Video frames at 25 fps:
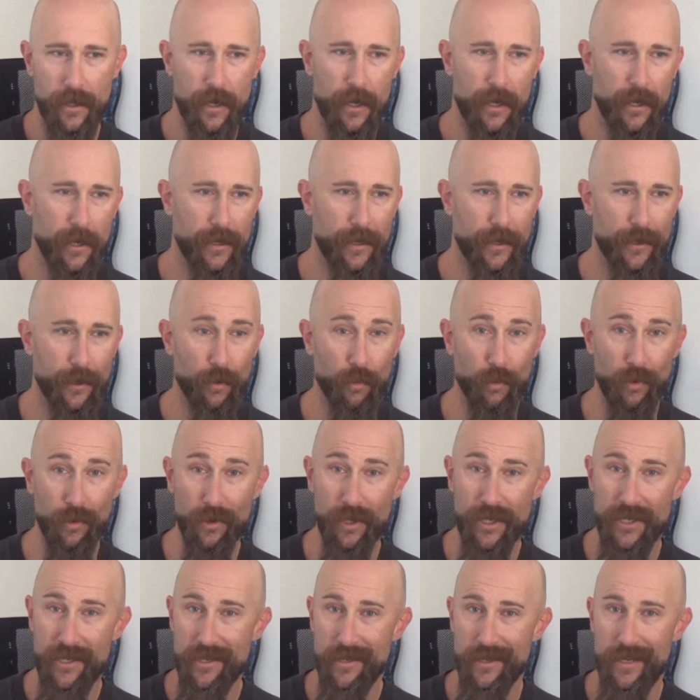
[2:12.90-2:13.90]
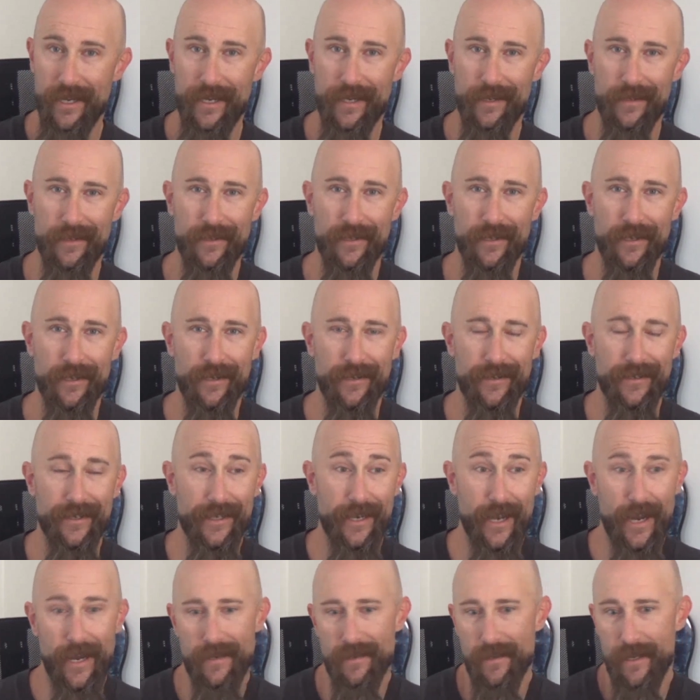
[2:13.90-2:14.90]
you know, were listening to
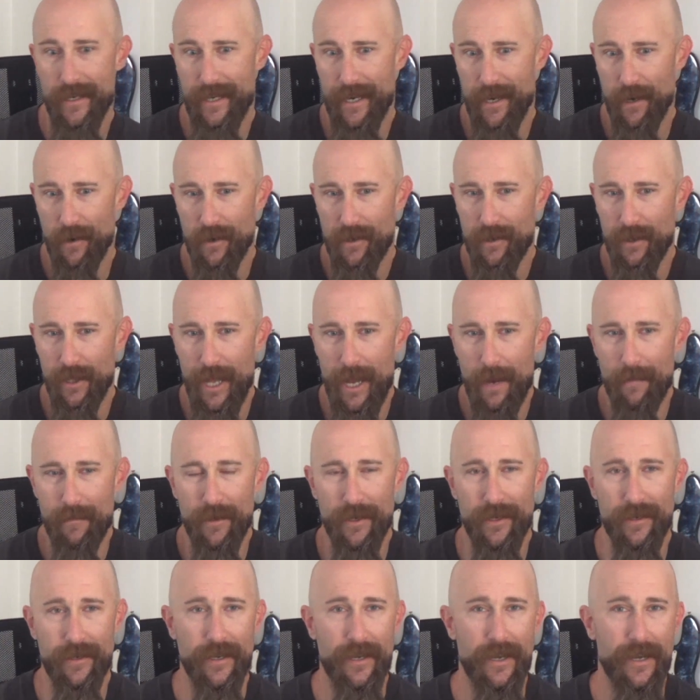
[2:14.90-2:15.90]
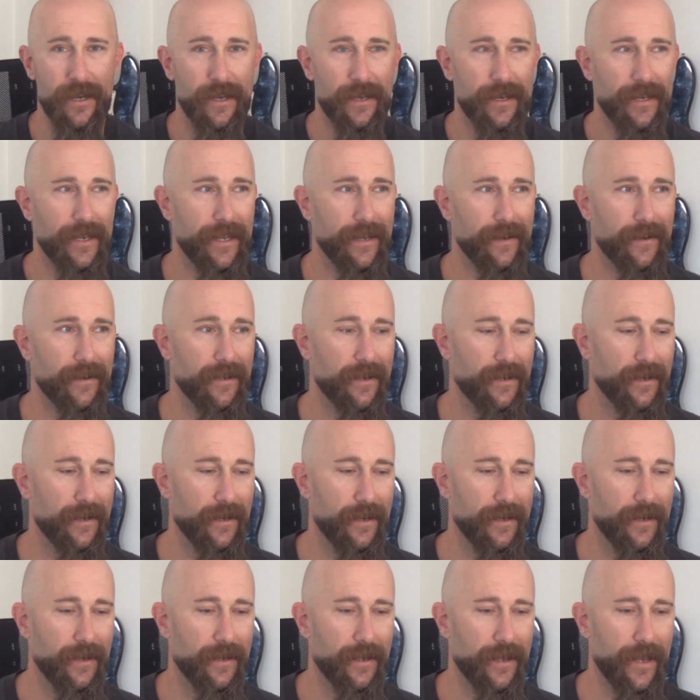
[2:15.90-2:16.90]
guys like Eric Clapton
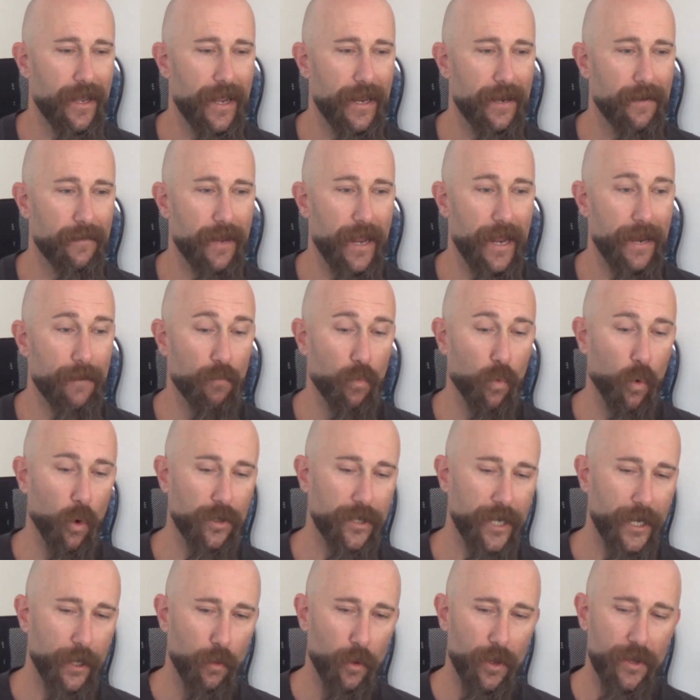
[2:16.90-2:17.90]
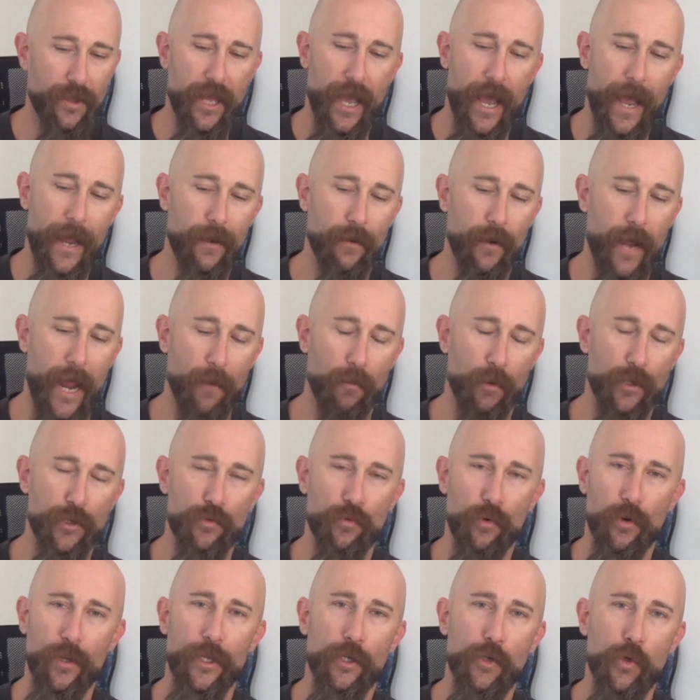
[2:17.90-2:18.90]
and working with that. And what's
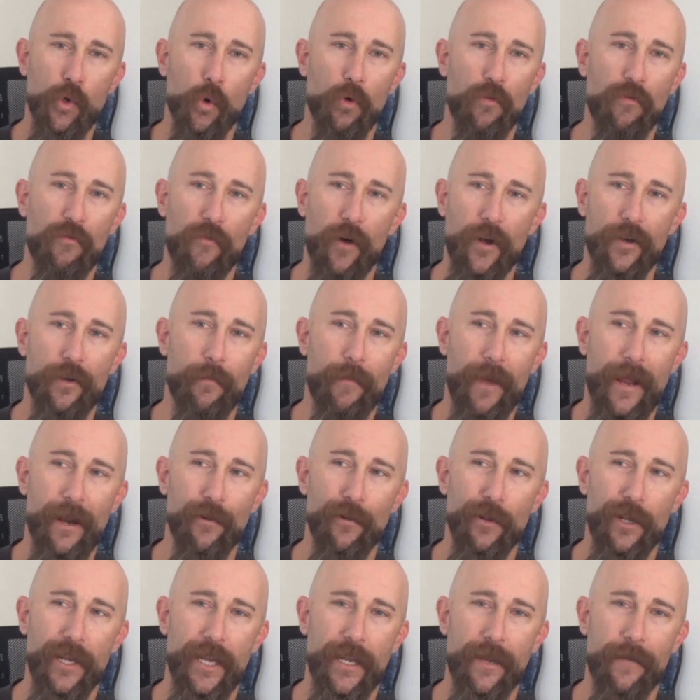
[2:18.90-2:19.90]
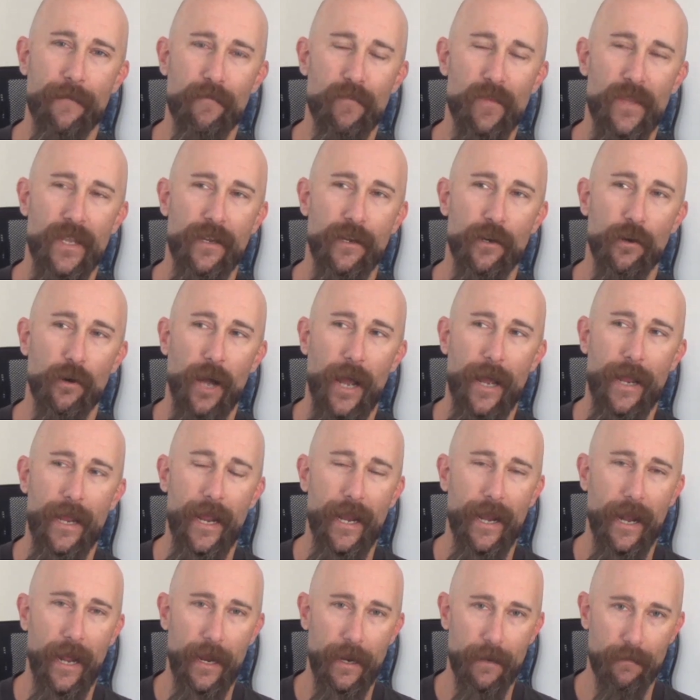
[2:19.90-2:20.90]
really cool fundamentally, you know,
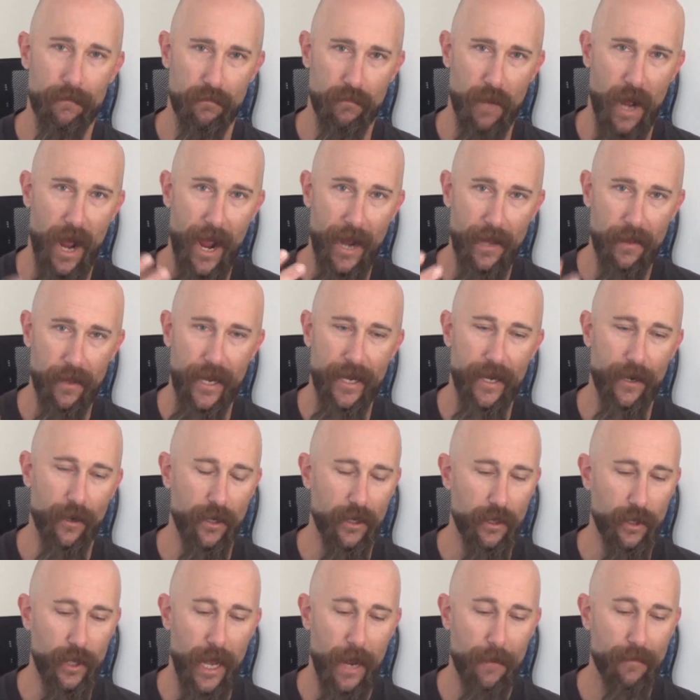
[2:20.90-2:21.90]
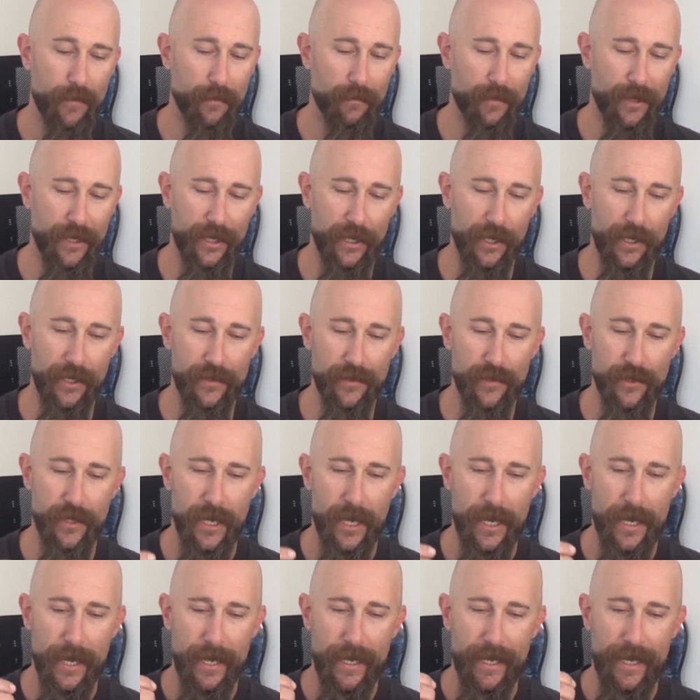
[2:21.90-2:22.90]
I highlight Eric Clapton because
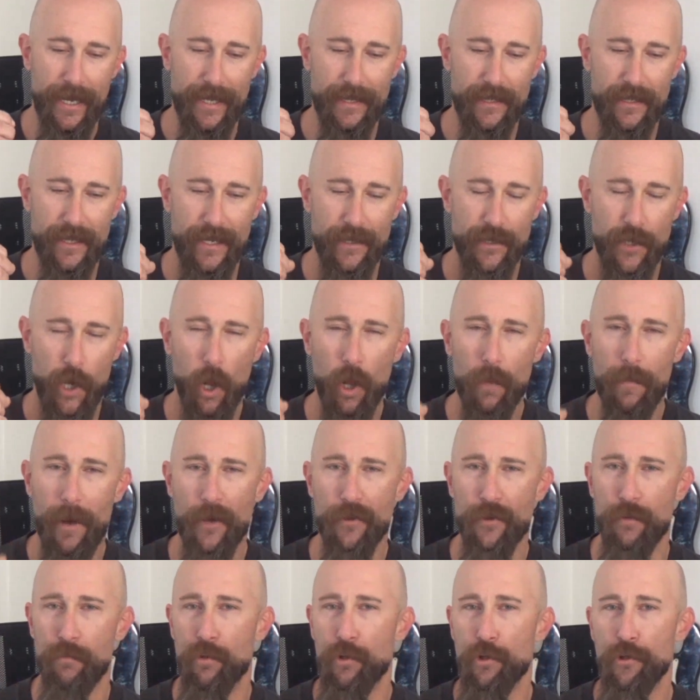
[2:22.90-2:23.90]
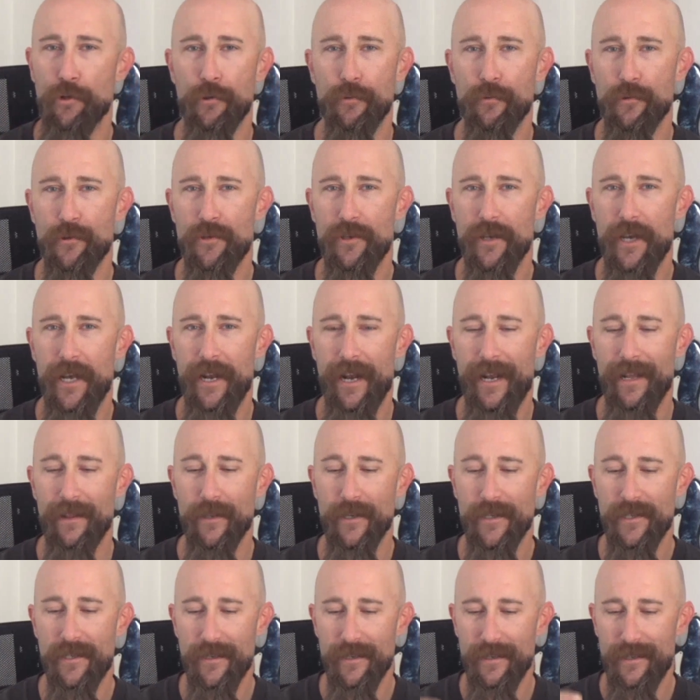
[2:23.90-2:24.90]
it's all about the blues. And I
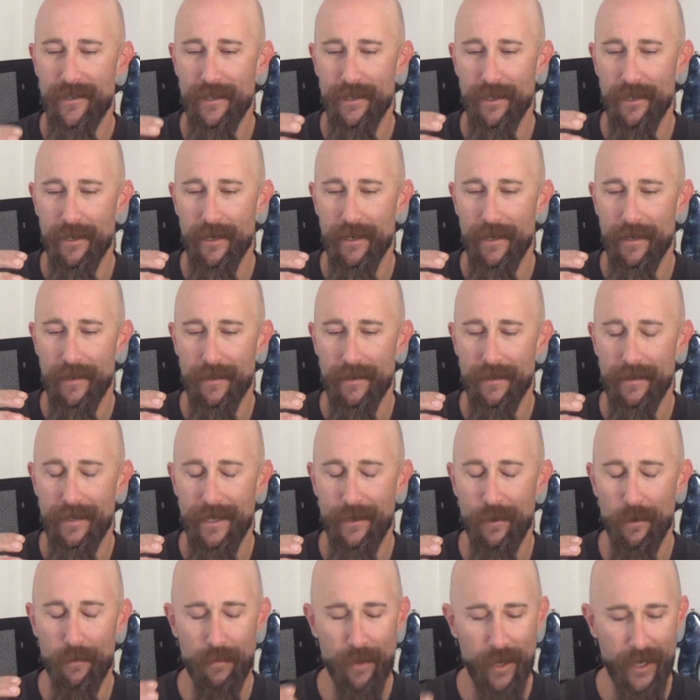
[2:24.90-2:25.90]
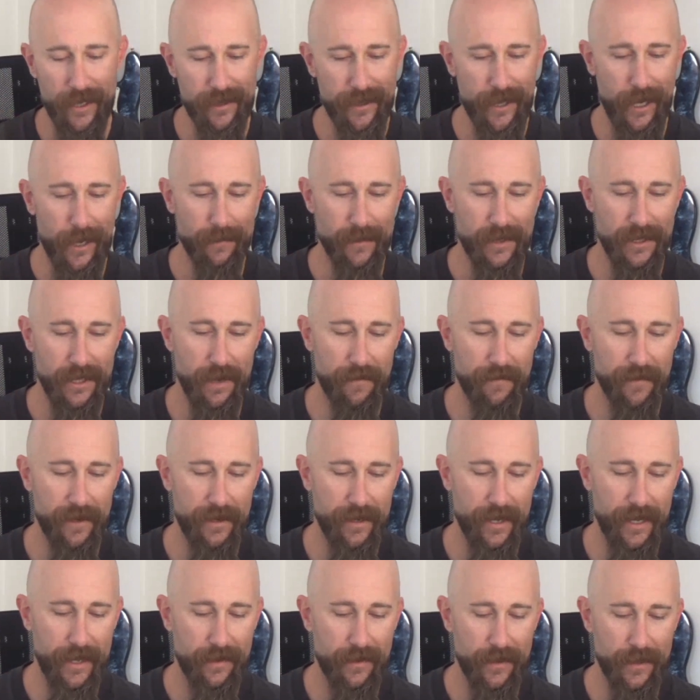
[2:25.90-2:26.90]
listened to, you know, Pigs Times Seven
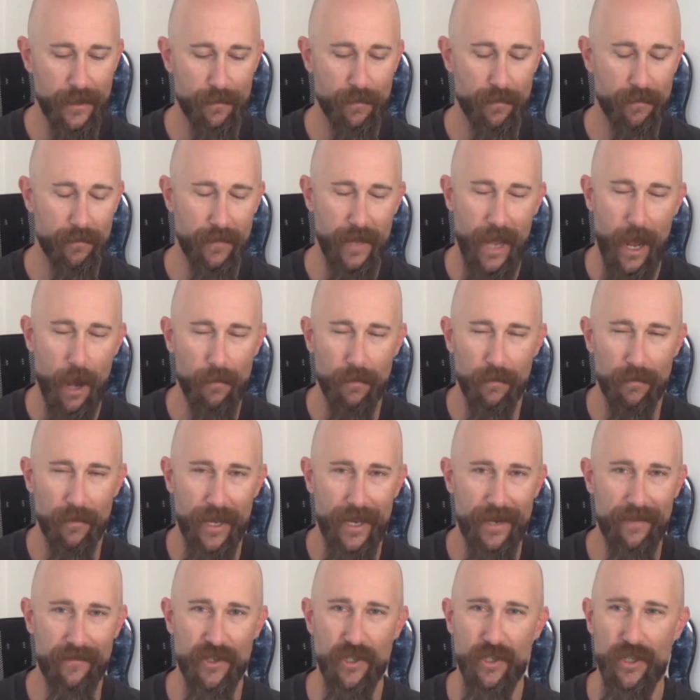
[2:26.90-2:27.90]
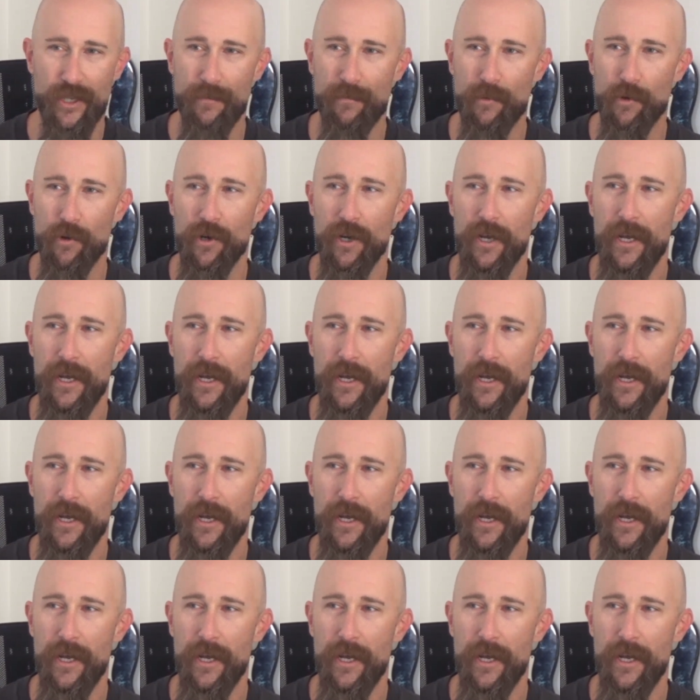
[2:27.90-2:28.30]
and this album Land of Sleeper,